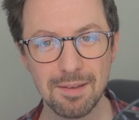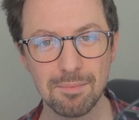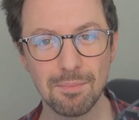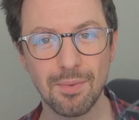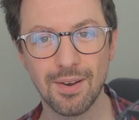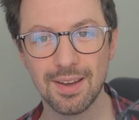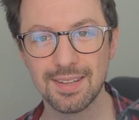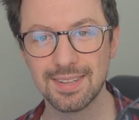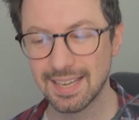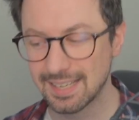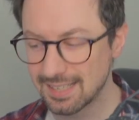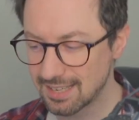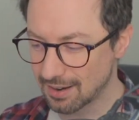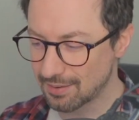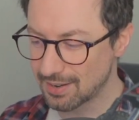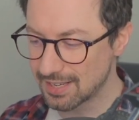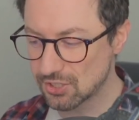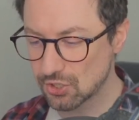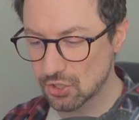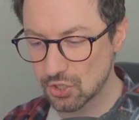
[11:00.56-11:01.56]
in mind, that, you know,
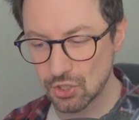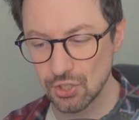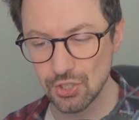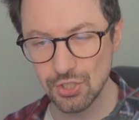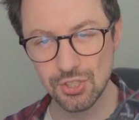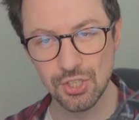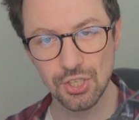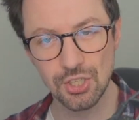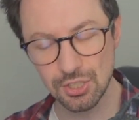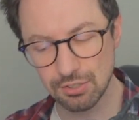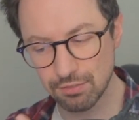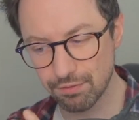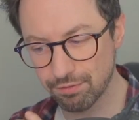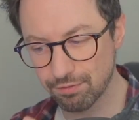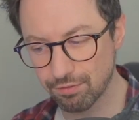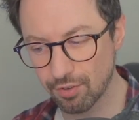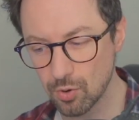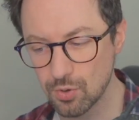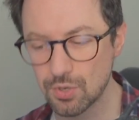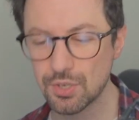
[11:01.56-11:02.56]
it's good to just
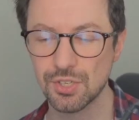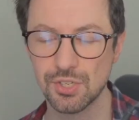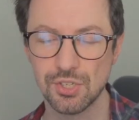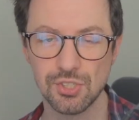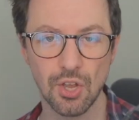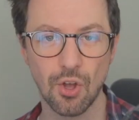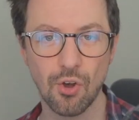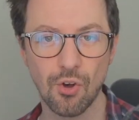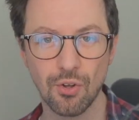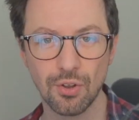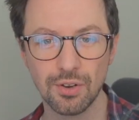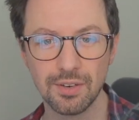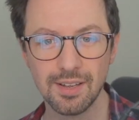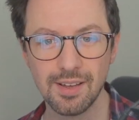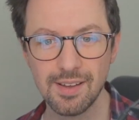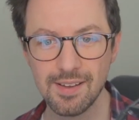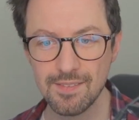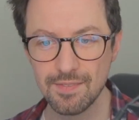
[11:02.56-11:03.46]
focus on